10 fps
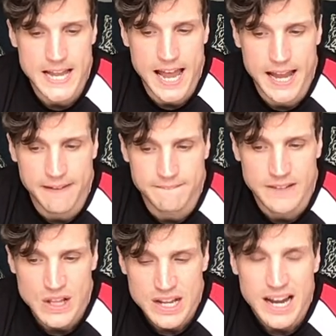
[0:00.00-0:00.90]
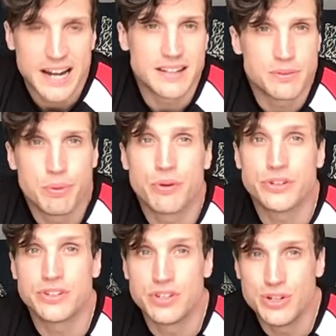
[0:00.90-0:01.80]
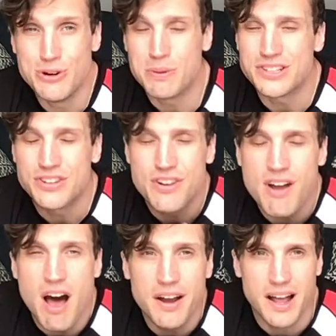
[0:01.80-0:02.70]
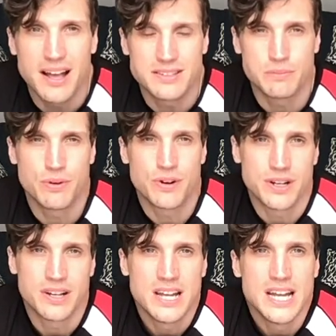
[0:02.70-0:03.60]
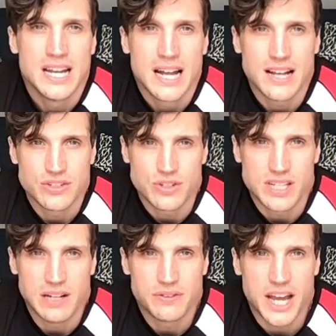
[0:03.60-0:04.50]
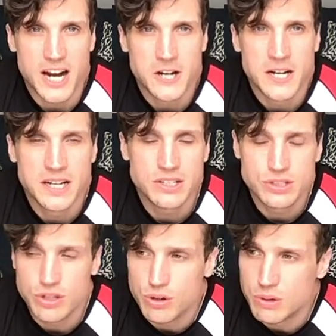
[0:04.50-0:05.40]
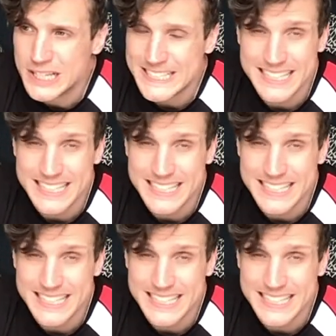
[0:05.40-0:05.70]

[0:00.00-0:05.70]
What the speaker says: and that's important too, but it's not as important as your self-care. So